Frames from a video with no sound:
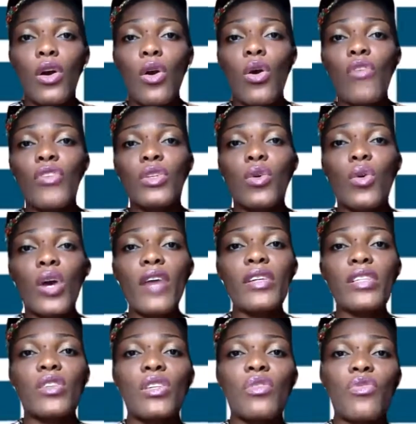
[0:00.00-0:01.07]
of inquiry
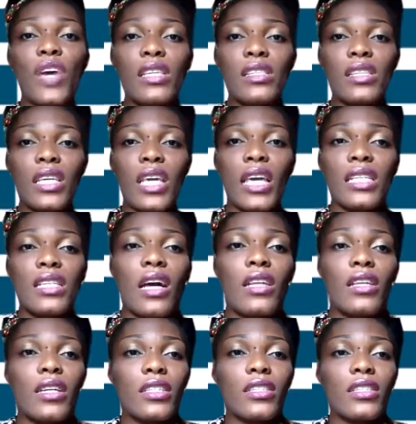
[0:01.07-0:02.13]
to investigate
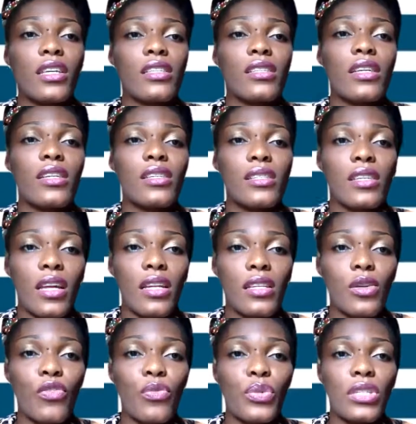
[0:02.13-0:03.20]
alleged incidents
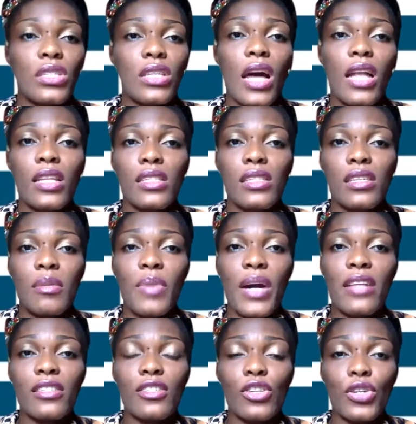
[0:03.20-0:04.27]
of brutality by
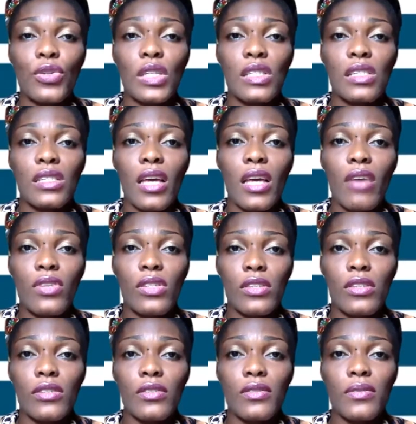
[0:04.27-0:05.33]
the security
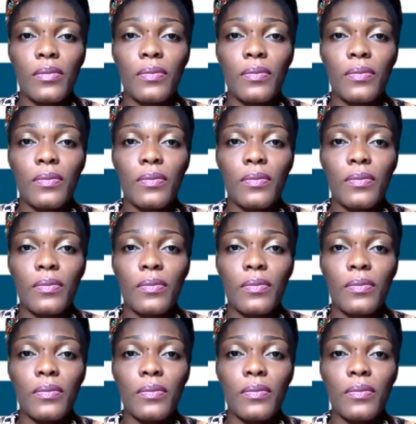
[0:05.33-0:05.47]
services.